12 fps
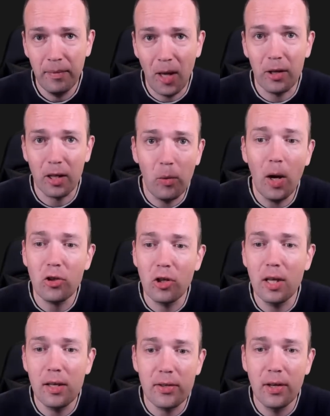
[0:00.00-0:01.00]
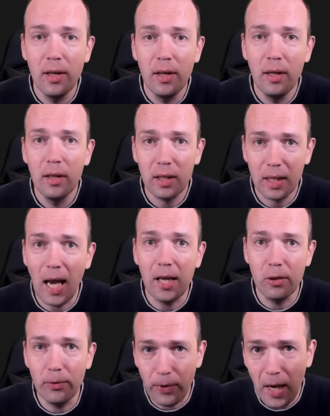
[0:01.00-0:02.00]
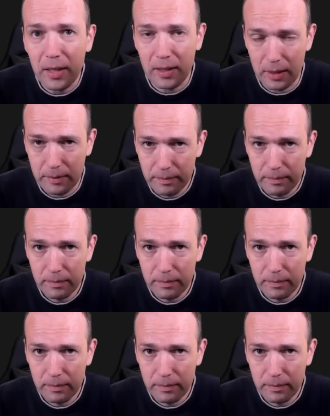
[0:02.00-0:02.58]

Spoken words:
Now the question is, can you find it?